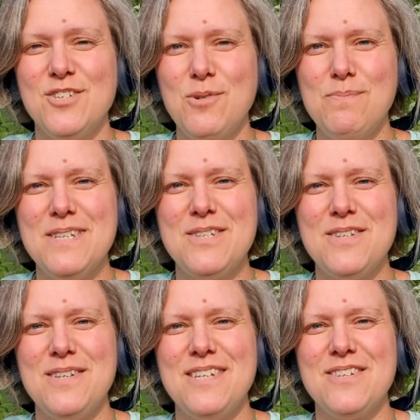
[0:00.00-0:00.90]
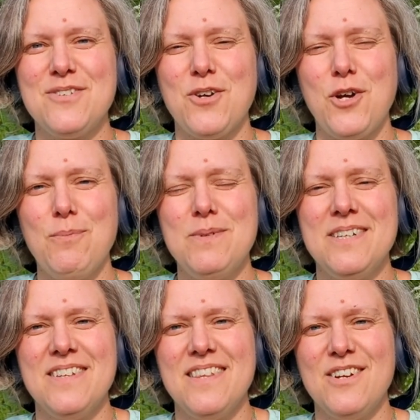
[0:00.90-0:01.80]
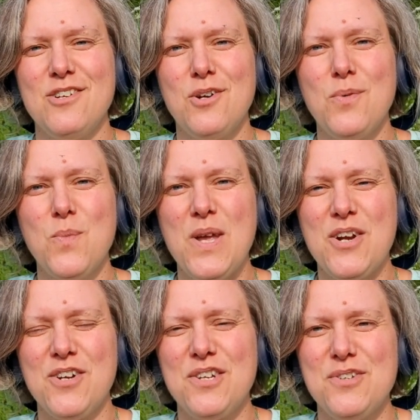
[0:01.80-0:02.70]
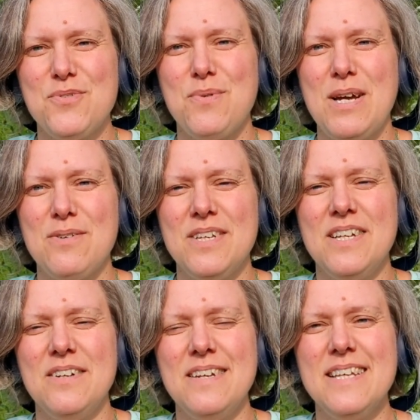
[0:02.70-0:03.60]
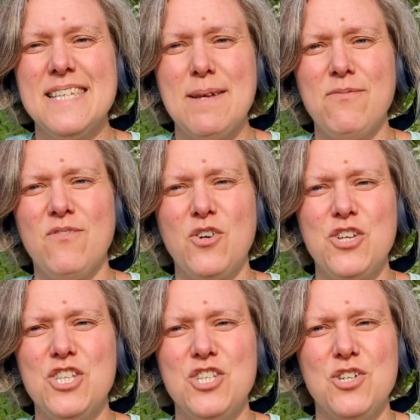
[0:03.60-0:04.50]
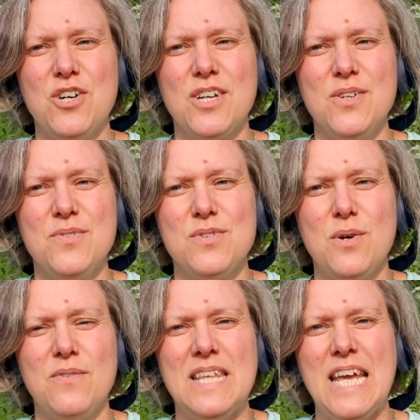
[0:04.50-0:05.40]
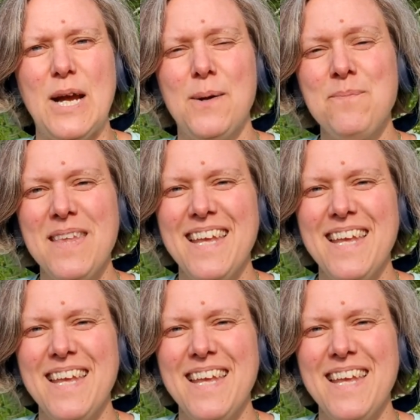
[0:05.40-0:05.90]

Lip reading: don't be disturbed. There are no weirdos around here except for the dog who's over there.